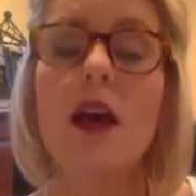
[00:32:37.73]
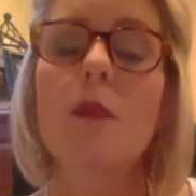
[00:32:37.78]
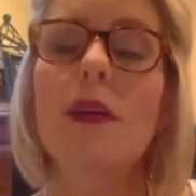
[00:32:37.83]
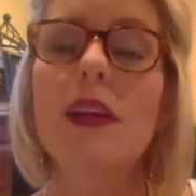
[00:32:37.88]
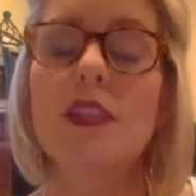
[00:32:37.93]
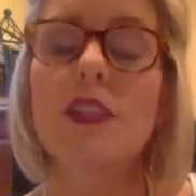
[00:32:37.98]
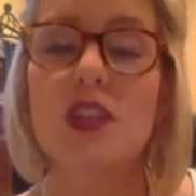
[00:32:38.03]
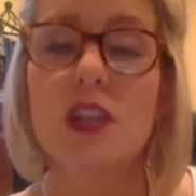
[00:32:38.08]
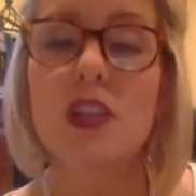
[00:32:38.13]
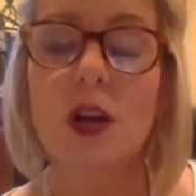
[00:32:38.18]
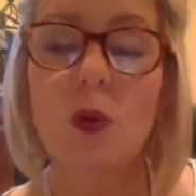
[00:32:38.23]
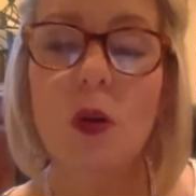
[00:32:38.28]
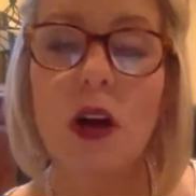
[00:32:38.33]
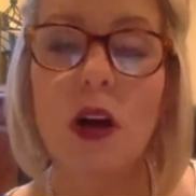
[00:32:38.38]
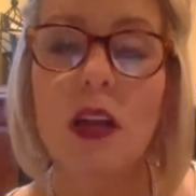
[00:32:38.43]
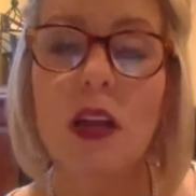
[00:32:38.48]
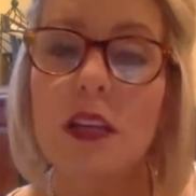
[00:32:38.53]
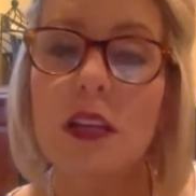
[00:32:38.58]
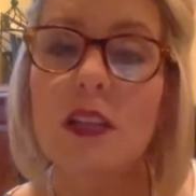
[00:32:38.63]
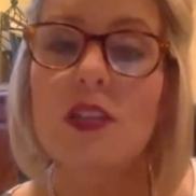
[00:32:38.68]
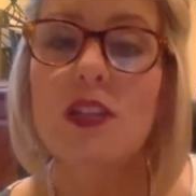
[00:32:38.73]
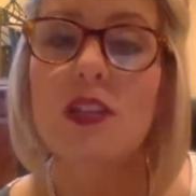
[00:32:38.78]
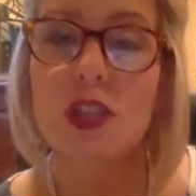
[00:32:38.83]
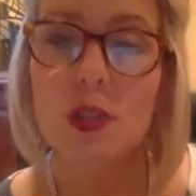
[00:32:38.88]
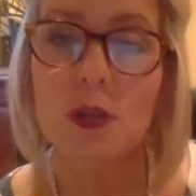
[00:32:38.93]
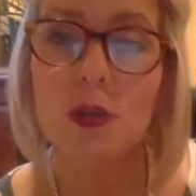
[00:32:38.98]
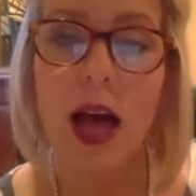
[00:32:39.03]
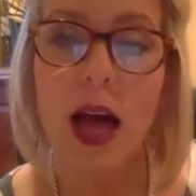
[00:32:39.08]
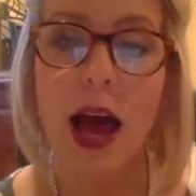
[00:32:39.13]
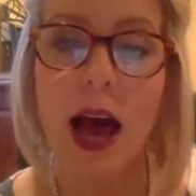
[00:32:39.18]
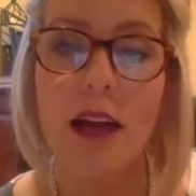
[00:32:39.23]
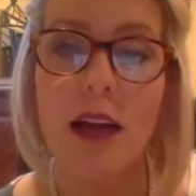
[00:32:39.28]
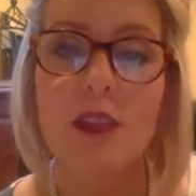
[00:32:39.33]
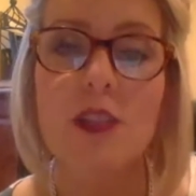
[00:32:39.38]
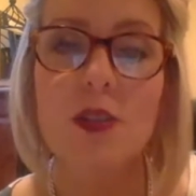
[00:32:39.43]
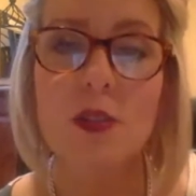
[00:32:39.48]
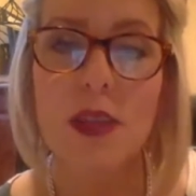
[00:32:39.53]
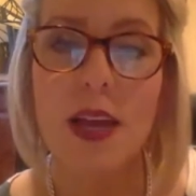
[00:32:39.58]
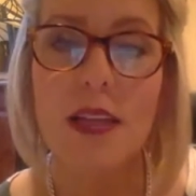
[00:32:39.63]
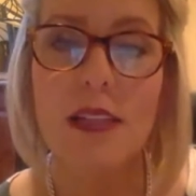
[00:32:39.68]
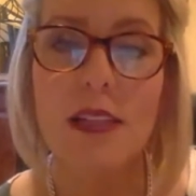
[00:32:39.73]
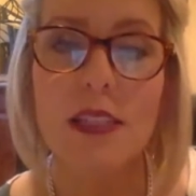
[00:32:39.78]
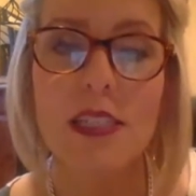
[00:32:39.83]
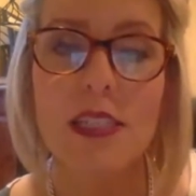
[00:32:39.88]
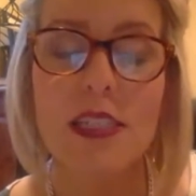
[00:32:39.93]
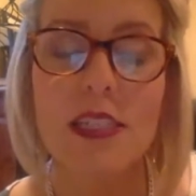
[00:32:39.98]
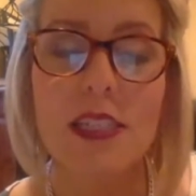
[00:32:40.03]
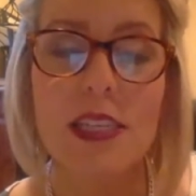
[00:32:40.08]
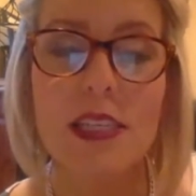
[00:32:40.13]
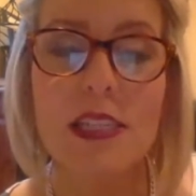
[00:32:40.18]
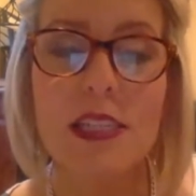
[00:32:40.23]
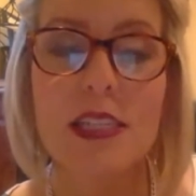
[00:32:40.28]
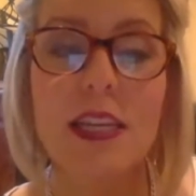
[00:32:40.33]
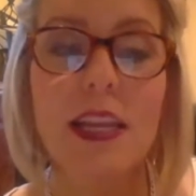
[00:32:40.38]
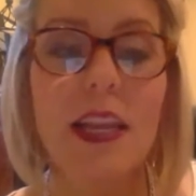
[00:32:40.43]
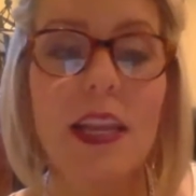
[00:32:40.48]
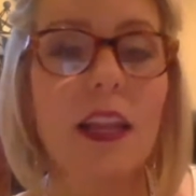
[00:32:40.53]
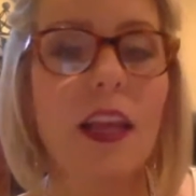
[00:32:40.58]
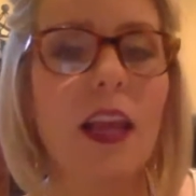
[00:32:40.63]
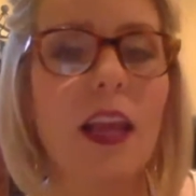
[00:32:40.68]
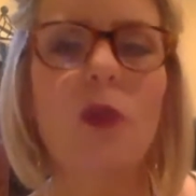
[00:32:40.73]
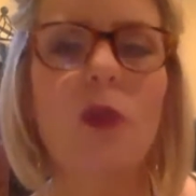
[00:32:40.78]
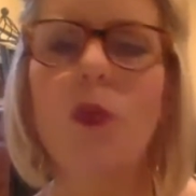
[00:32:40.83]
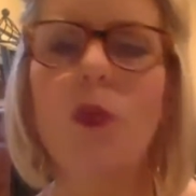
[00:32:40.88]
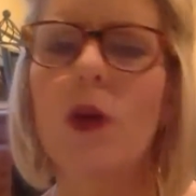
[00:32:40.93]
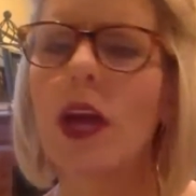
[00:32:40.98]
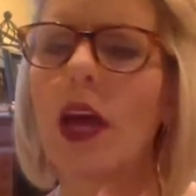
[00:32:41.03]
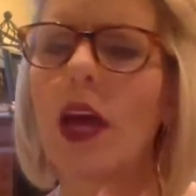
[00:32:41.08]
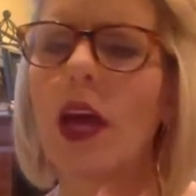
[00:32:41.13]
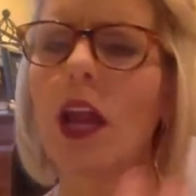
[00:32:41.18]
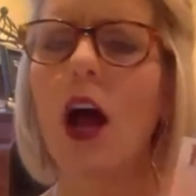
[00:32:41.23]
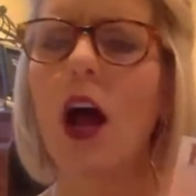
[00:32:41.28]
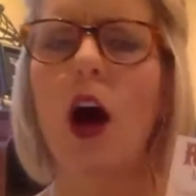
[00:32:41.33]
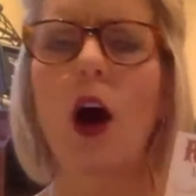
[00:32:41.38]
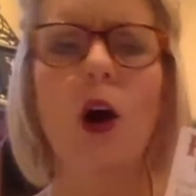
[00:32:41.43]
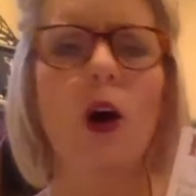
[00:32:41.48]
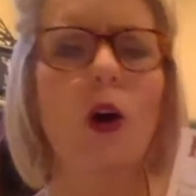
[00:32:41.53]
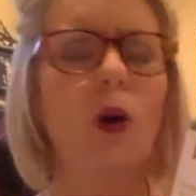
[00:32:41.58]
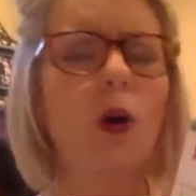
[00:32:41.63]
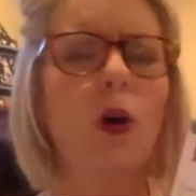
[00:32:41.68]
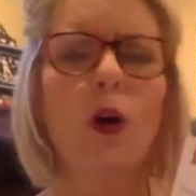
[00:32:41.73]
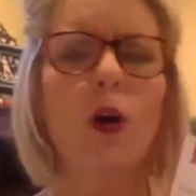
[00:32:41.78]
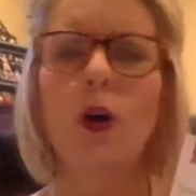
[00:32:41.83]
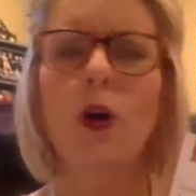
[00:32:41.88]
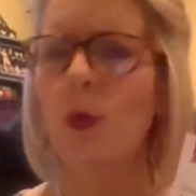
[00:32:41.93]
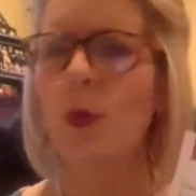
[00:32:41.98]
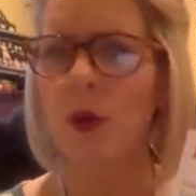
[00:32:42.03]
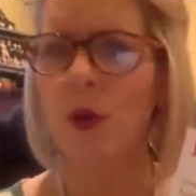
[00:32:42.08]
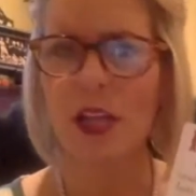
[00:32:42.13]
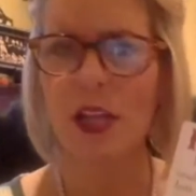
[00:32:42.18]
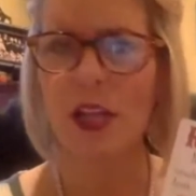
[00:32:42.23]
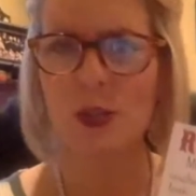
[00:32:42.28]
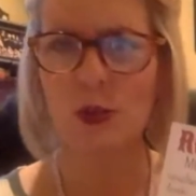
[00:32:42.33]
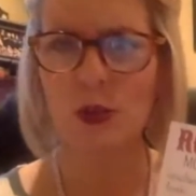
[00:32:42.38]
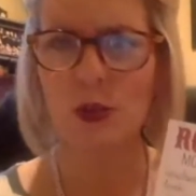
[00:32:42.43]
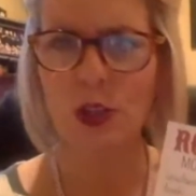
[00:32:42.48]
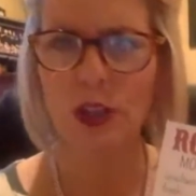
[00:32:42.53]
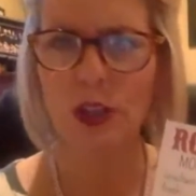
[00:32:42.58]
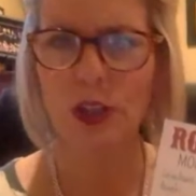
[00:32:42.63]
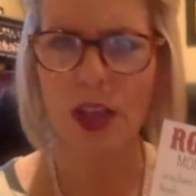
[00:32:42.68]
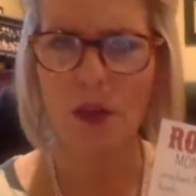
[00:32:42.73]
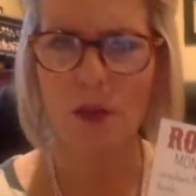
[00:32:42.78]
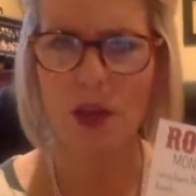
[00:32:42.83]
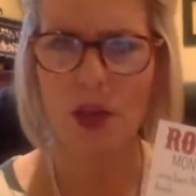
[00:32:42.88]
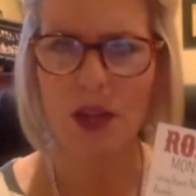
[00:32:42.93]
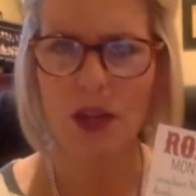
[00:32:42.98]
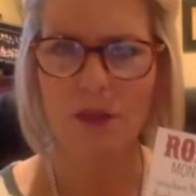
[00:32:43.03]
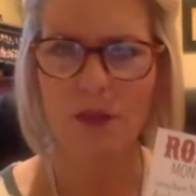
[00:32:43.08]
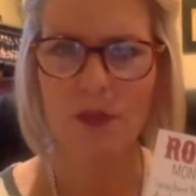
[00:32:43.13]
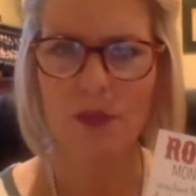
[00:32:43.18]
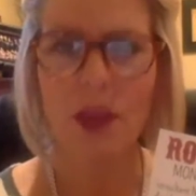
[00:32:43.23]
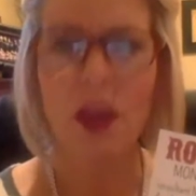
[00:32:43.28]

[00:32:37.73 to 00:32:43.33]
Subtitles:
because you know what? It's July 2016, and we've got a whole brand new look coming.